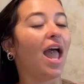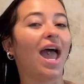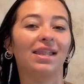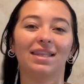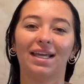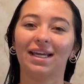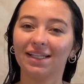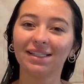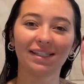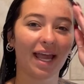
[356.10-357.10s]
And like
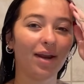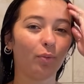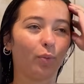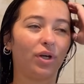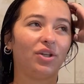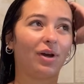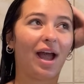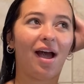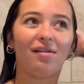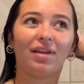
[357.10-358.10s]
I said, when you
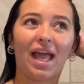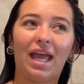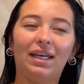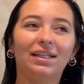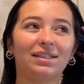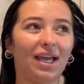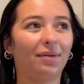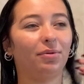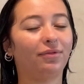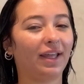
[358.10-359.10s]
have any
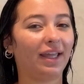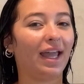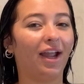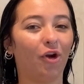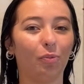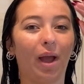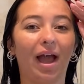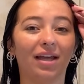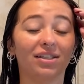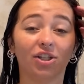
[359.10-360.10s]
type of like hair
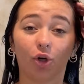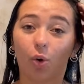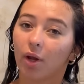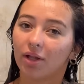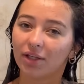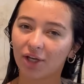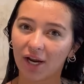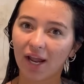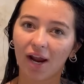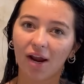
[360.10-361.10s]
mask or oil in your
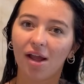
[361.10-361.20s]
hair,